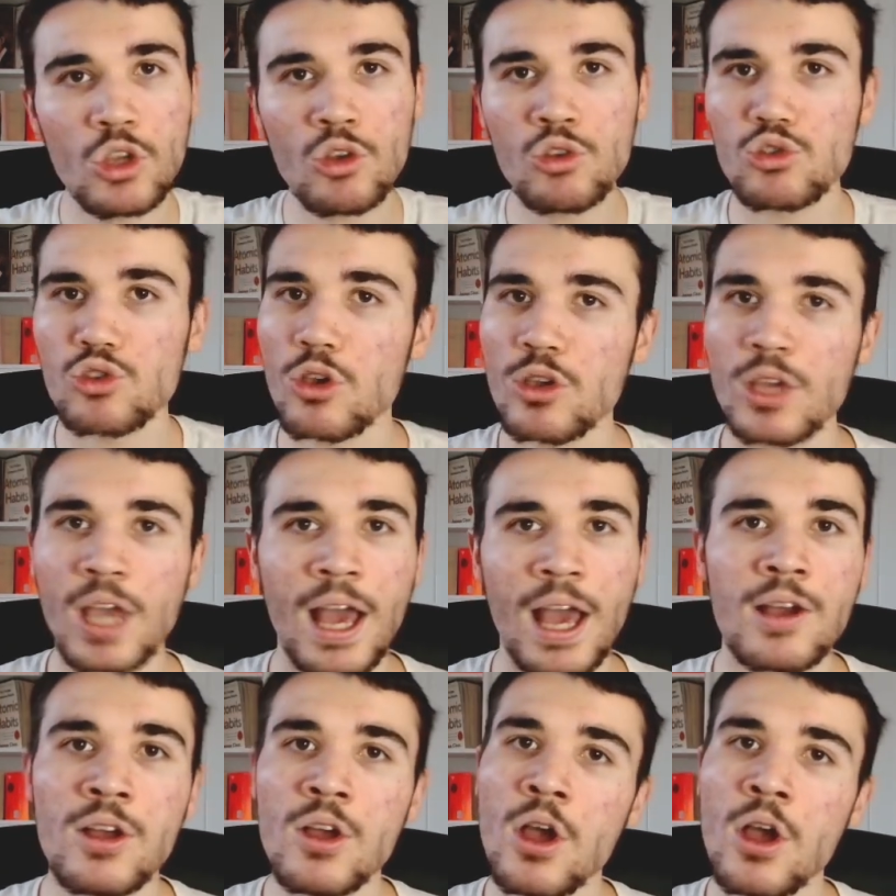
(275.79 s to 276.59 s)
So
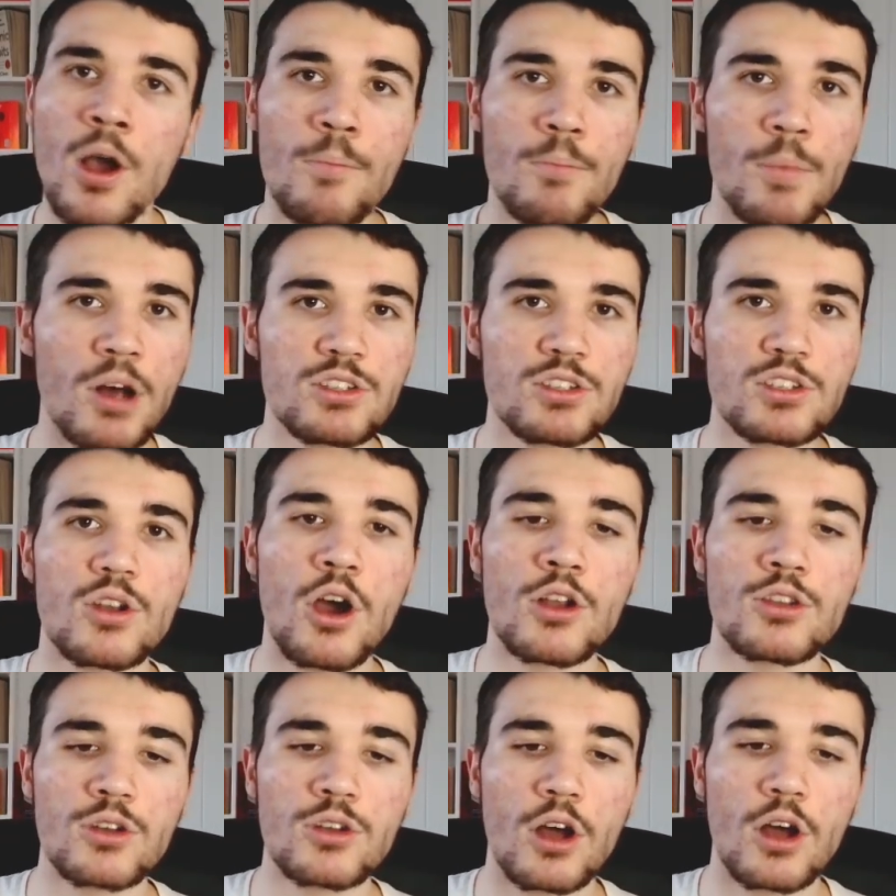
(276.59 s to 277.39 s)
yeah, Martin
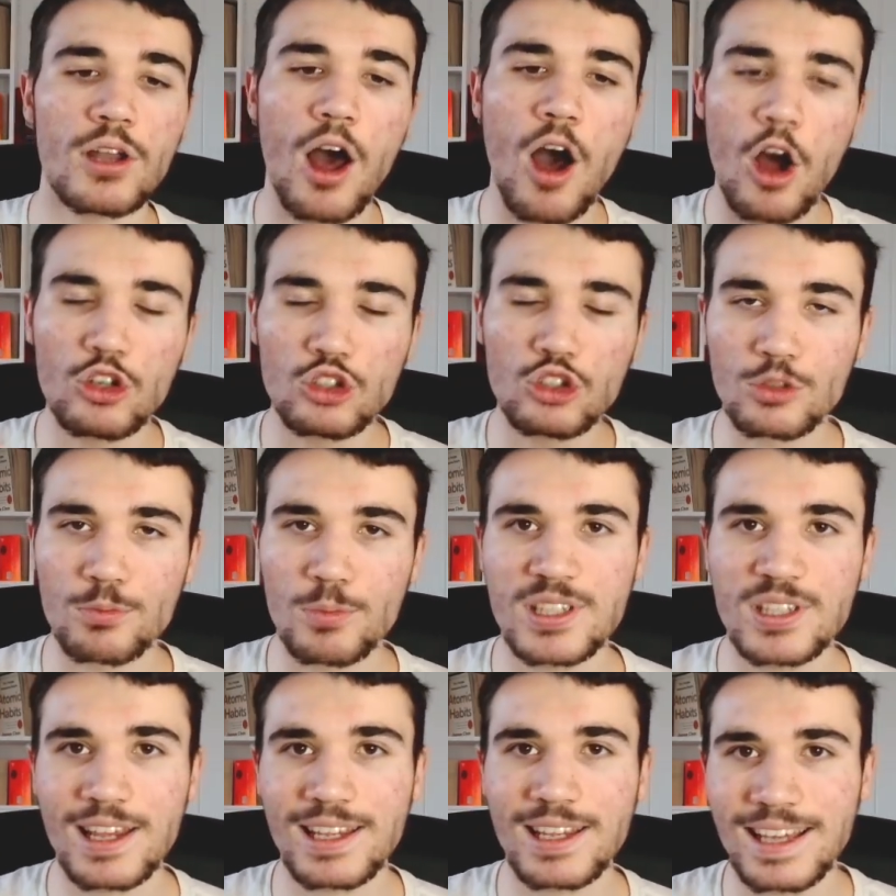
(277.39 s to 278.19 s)
Ødegaard one hundred
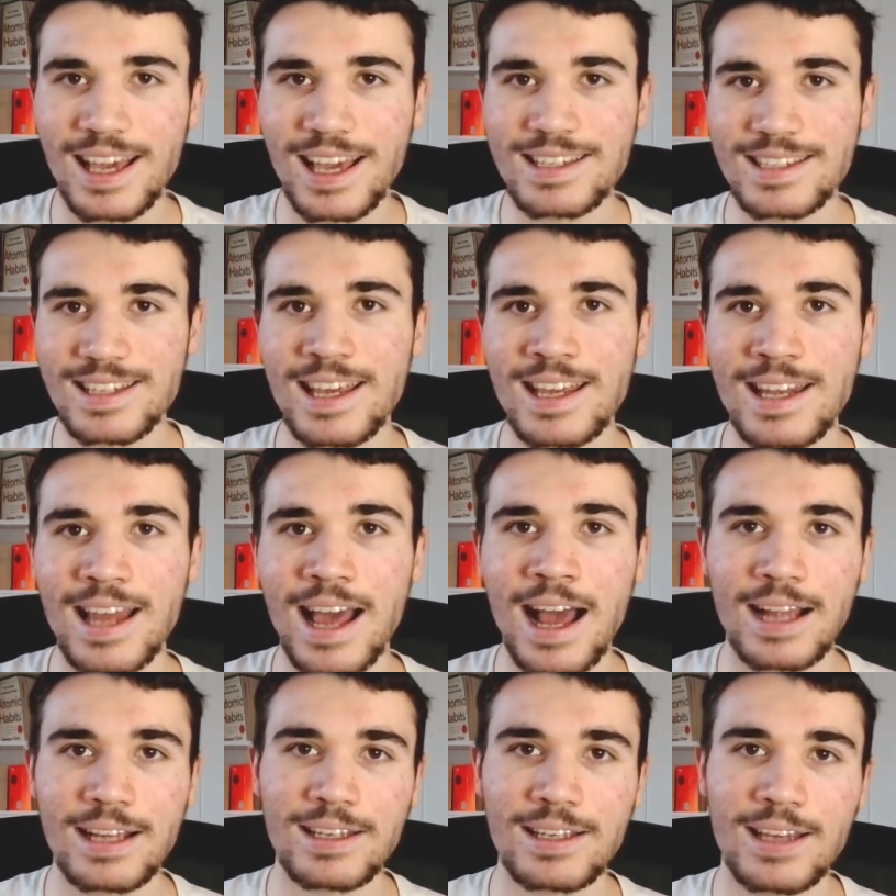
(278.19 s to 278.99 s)
percent gets in
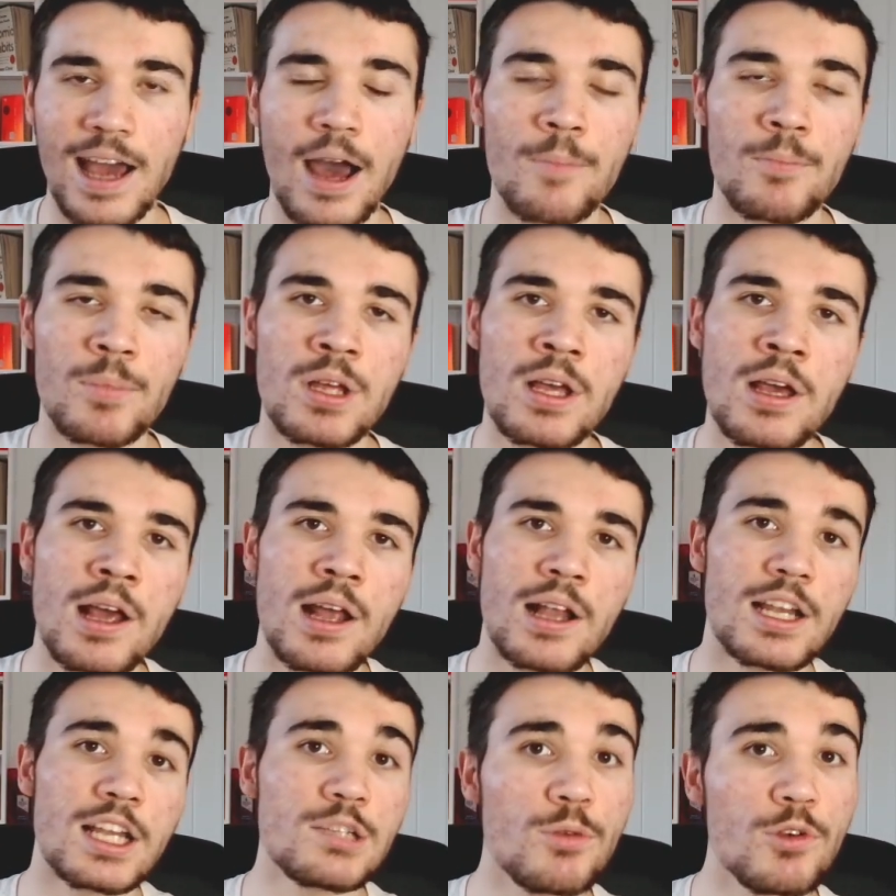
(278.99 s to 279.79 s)
at cam.
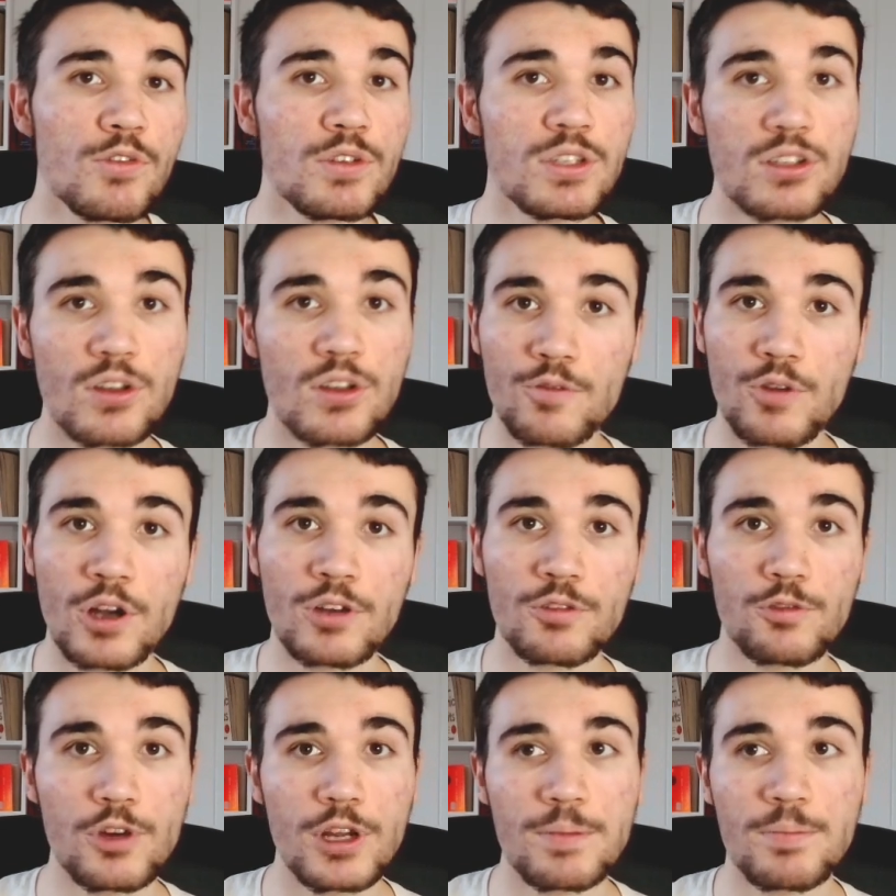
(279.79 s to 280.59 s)
Let's move into the
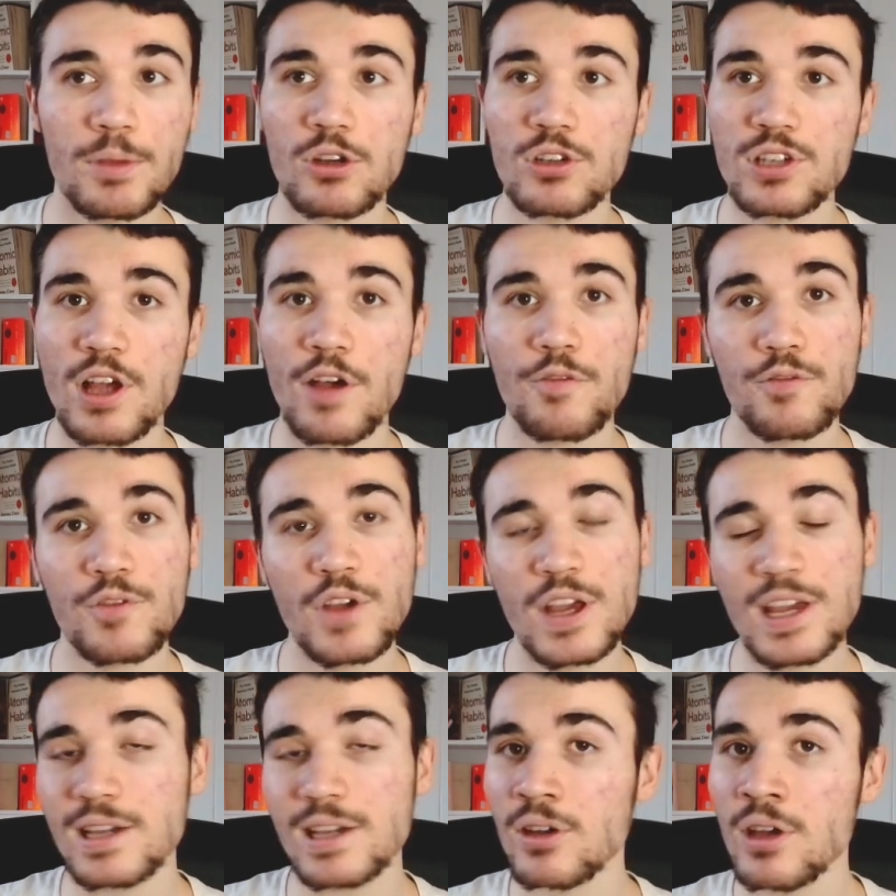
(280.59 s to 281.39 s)
front three, because I
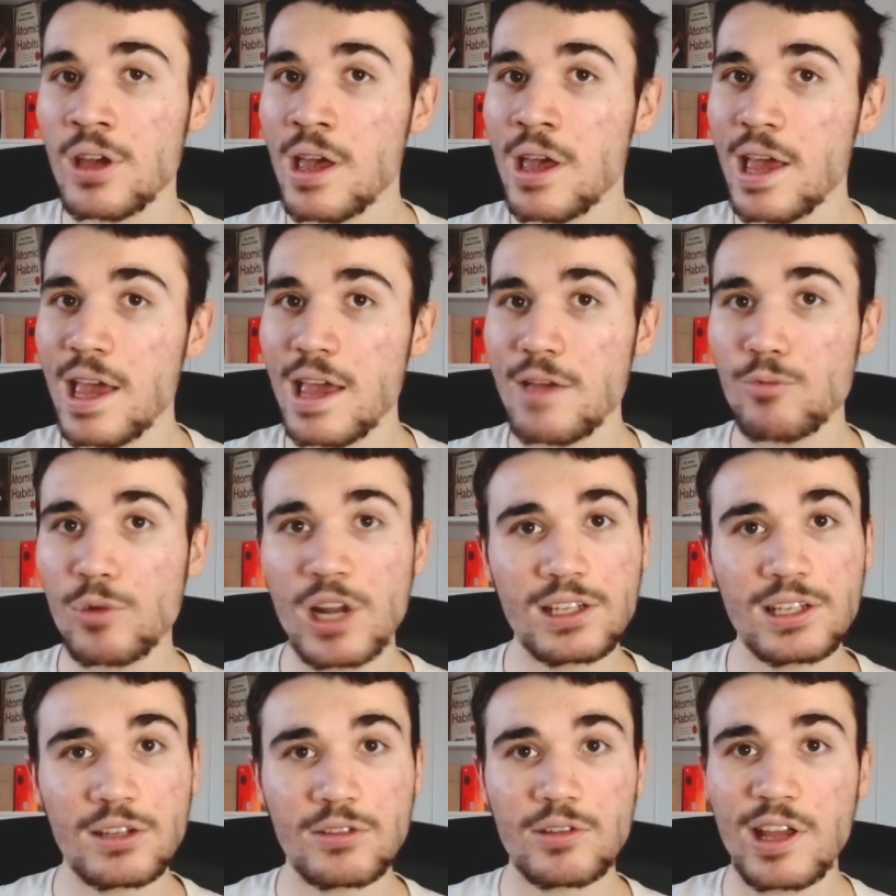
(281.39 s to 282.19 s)
think when I
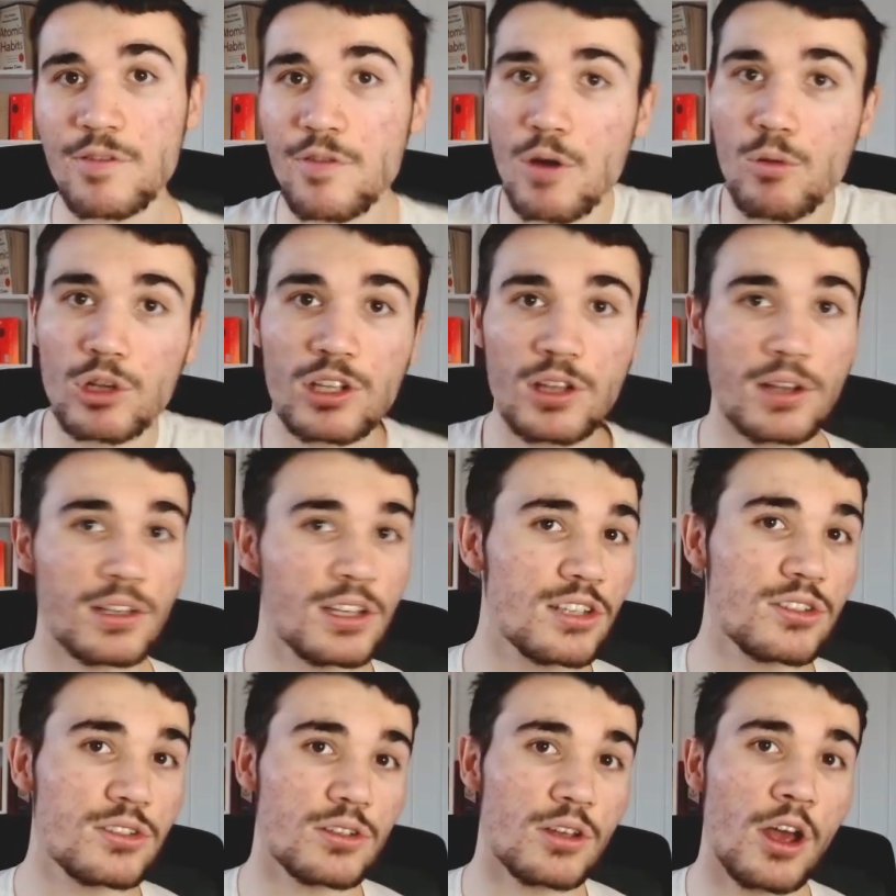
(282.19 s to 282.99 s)
did, if I would have done
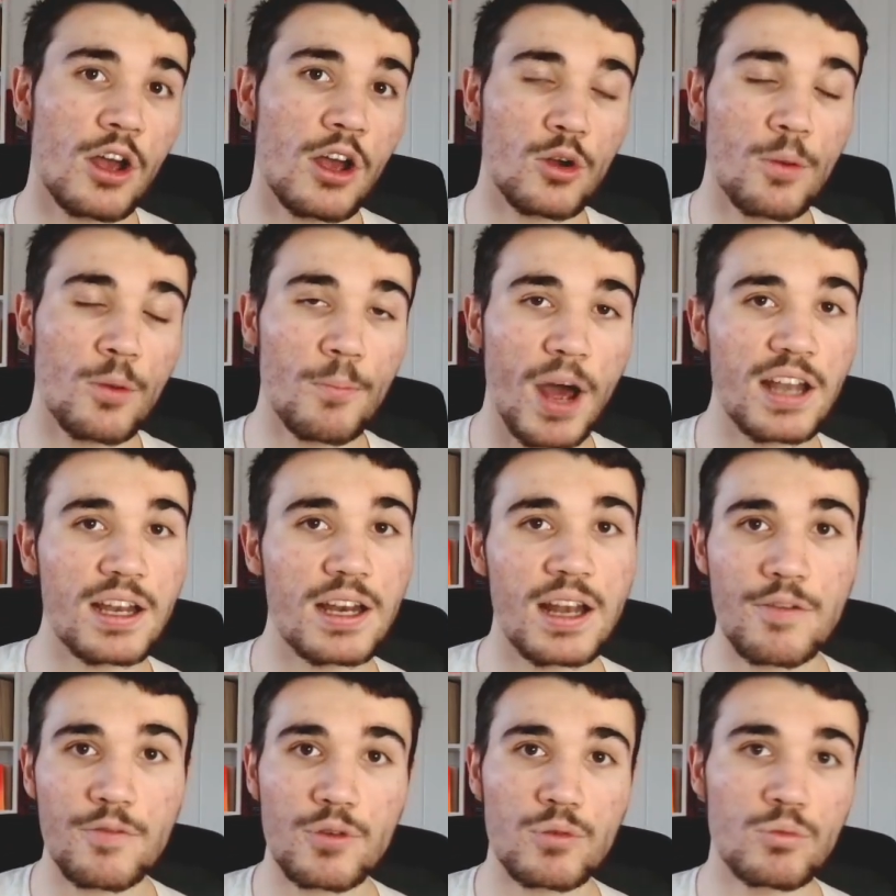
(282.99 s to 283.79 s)
this uh, combined
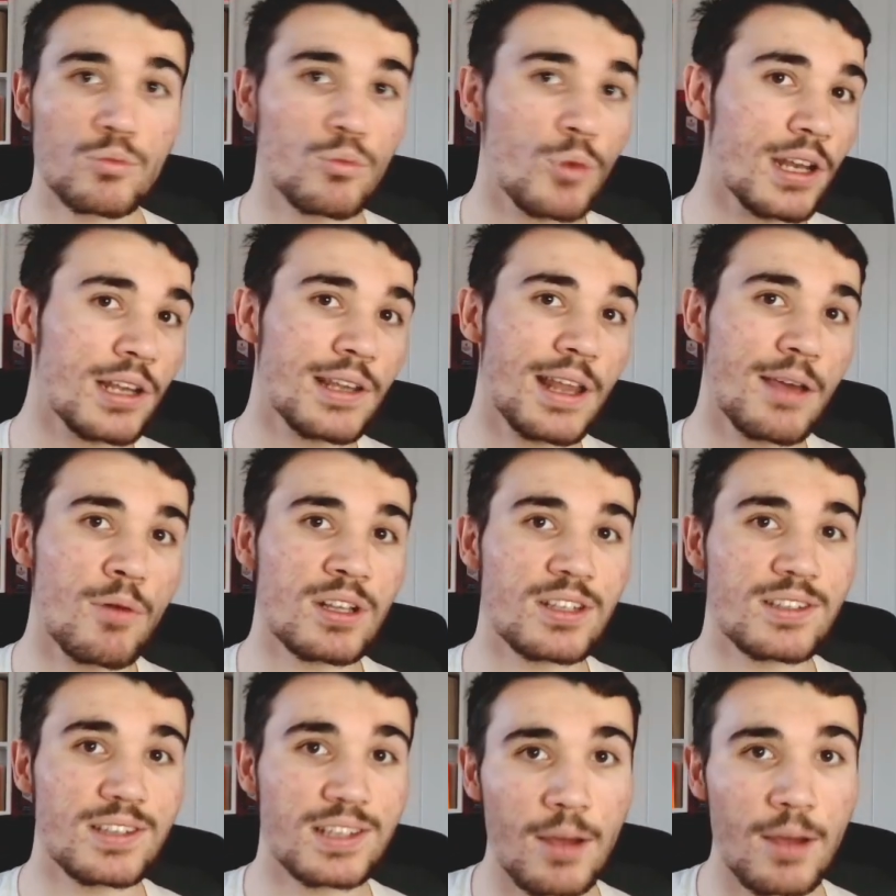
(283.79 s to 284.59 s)
eleven when they went
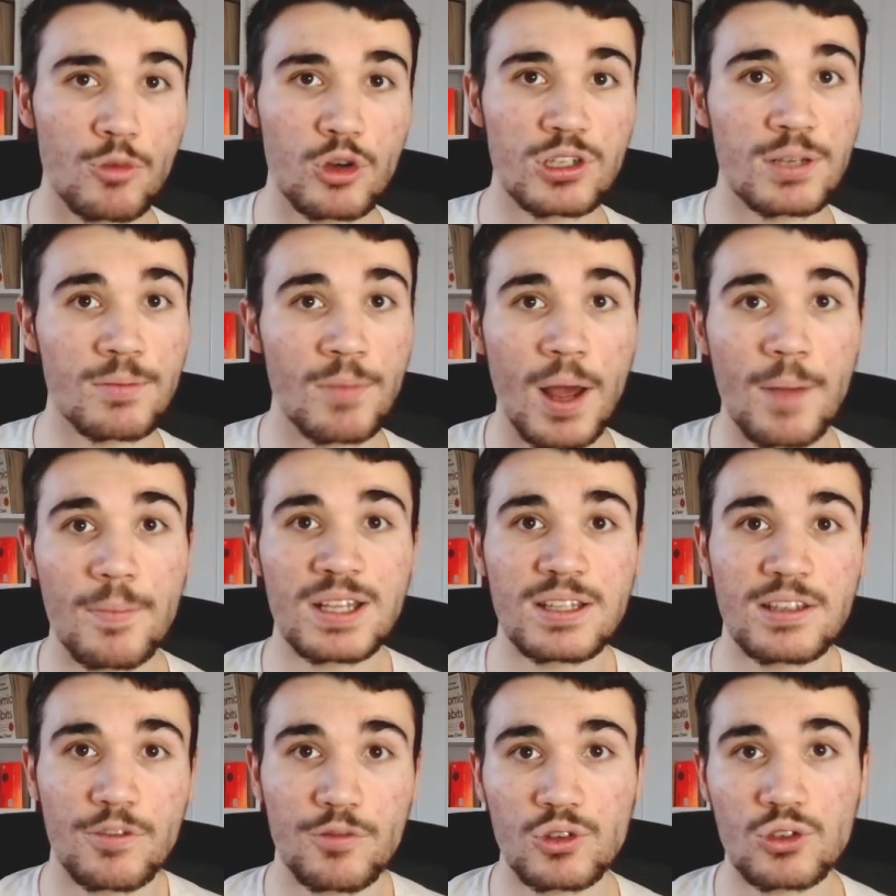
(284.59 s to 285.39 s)
to the Emirates, it might have been a
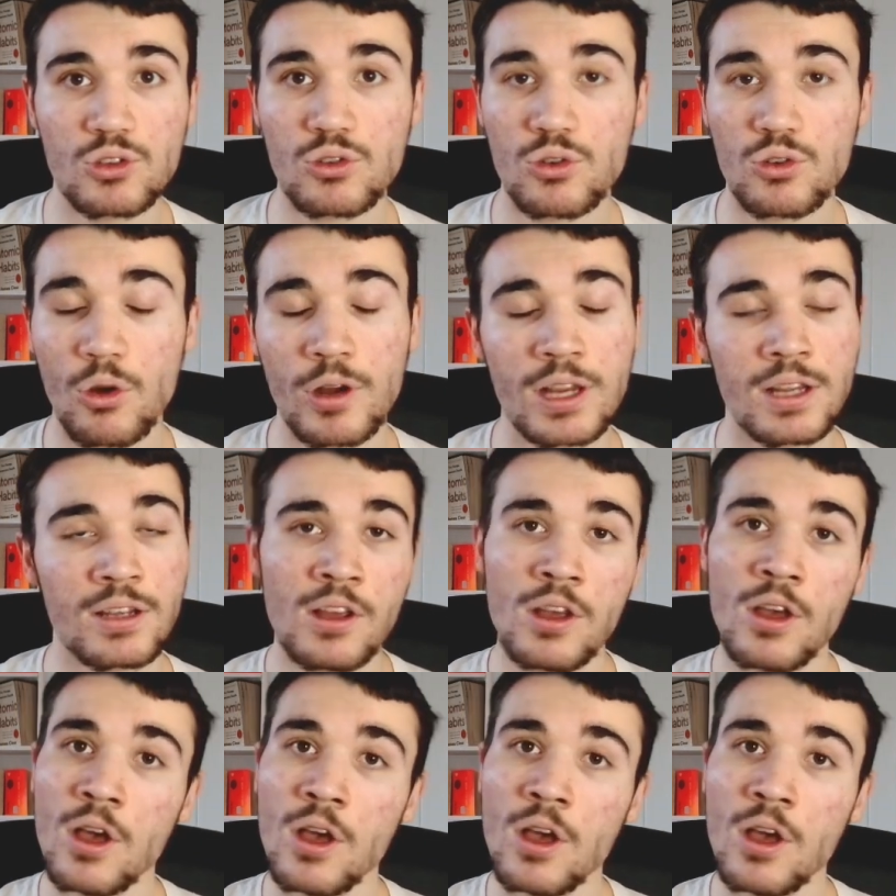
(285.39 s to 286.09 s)
different story.